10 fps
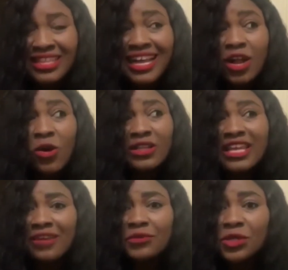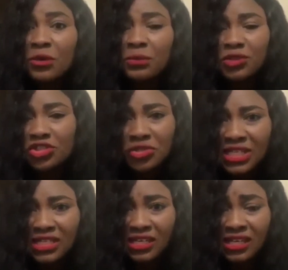That God gave you the
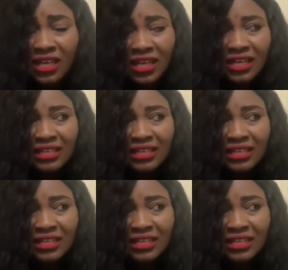opportunity